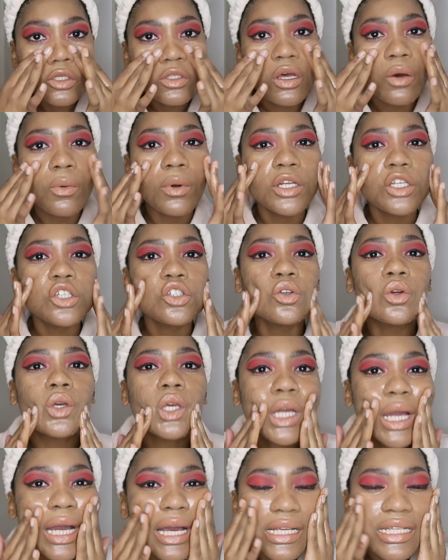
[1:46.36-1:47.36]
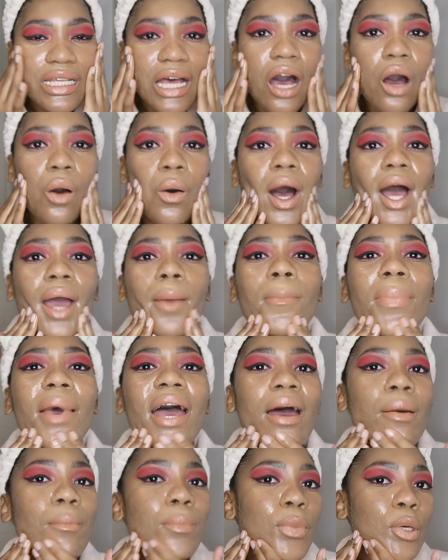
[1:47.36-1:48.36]
So I want to show you guys how I
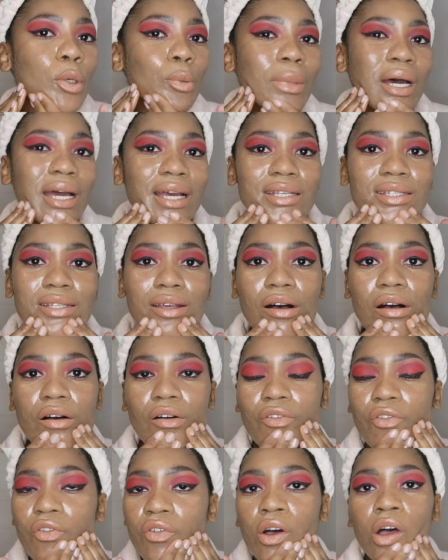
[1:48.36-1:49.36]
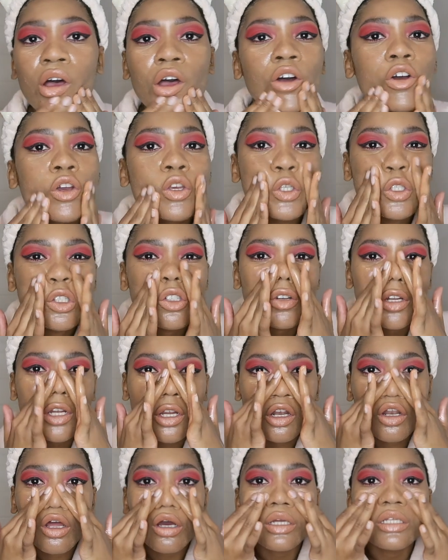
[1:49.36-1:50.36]
pamper myself
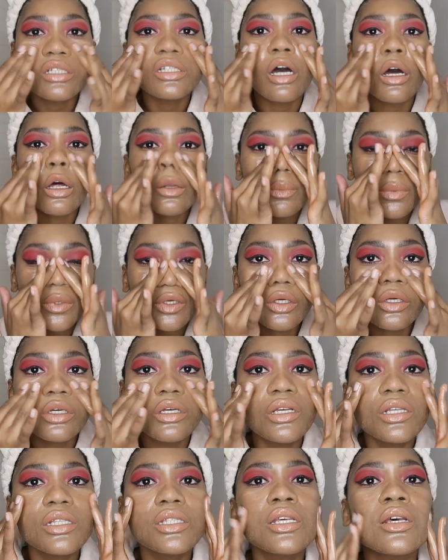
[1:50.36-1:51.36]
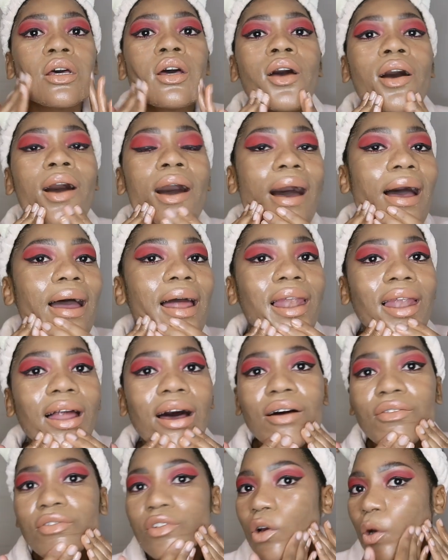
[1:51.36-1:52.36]
during lockdown, because I
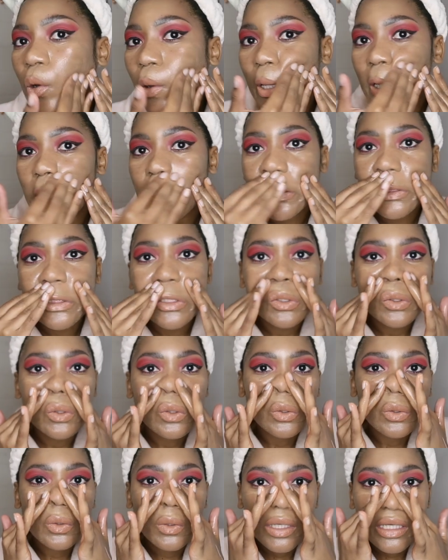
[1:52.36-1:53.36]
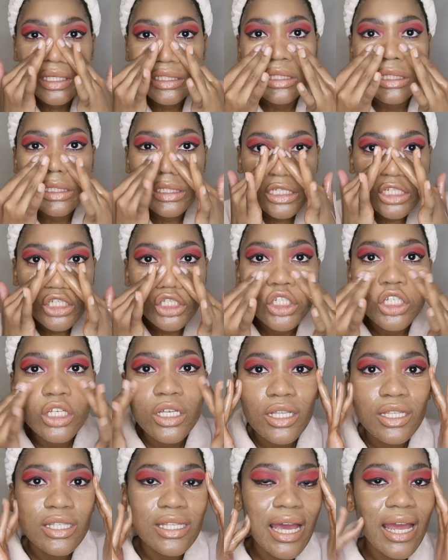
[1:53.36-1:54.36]
love going to
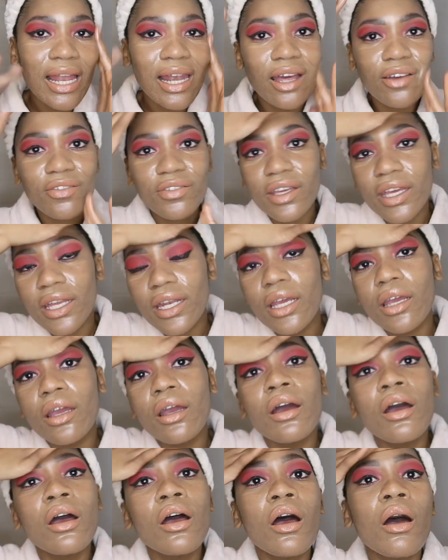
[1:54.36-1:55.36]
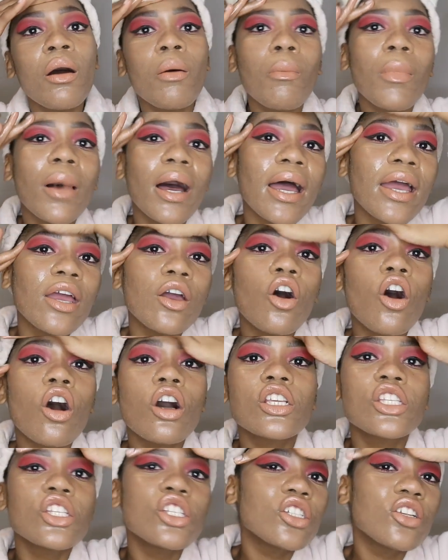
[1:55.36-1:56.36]
estheticians. I love getting my
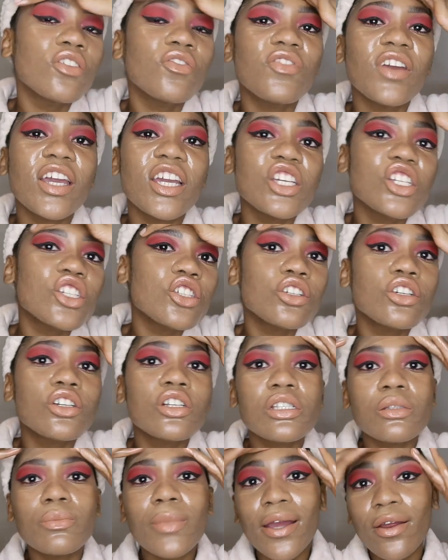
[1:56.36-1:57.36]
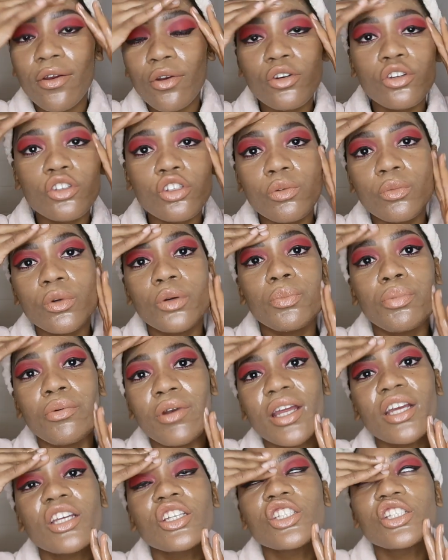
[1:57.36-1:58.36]
oxygen facials,
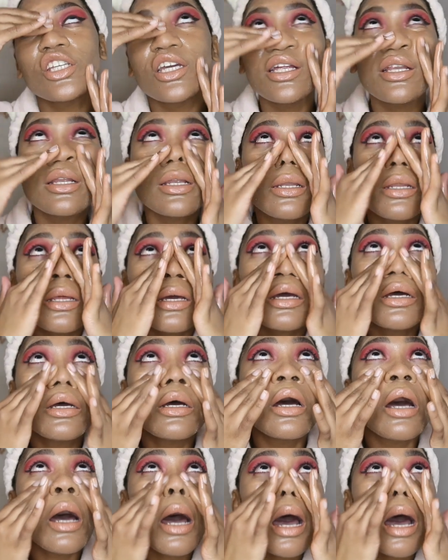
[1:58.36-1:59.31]
microdermabrasion